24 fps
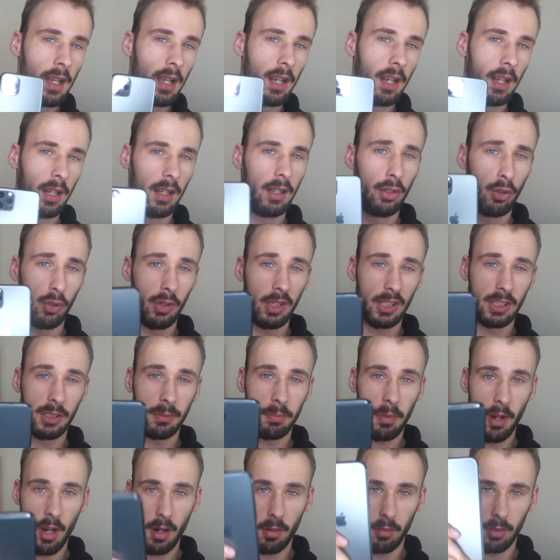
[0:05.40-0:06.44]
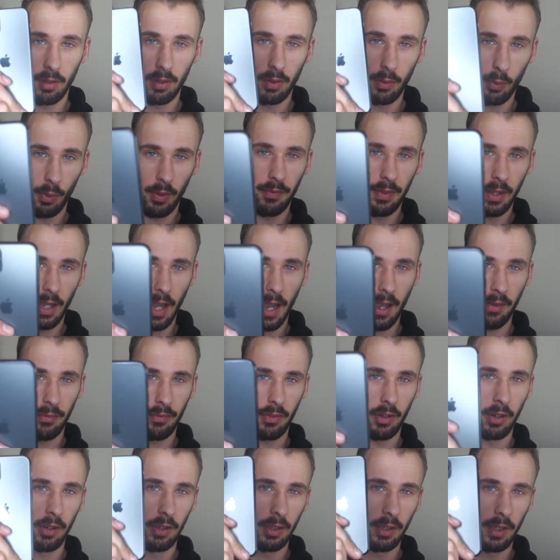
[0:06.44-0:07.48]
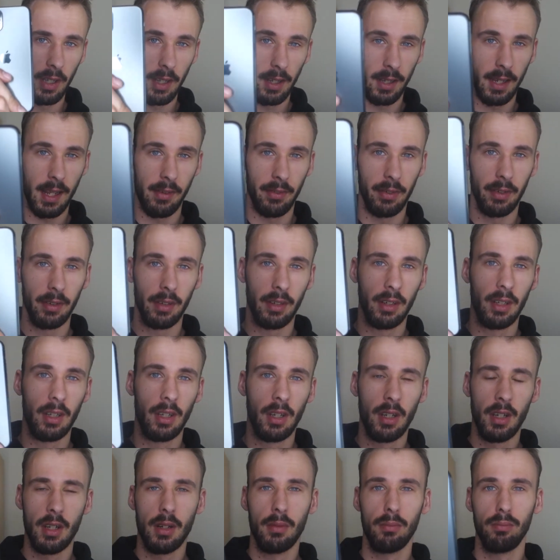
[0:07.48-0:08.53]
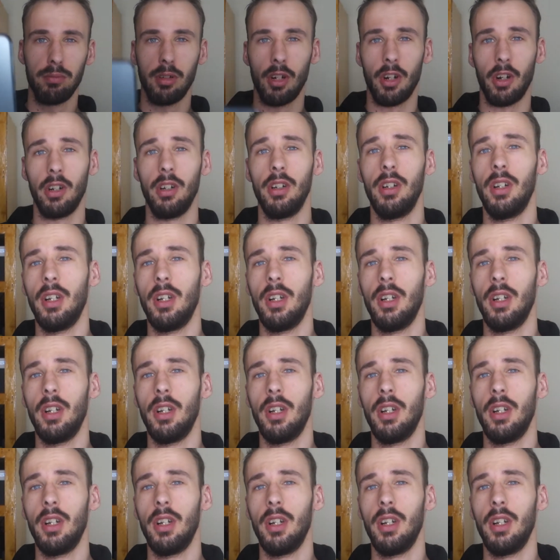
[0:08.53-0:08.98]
little experiment with the iPhone 11 Pro.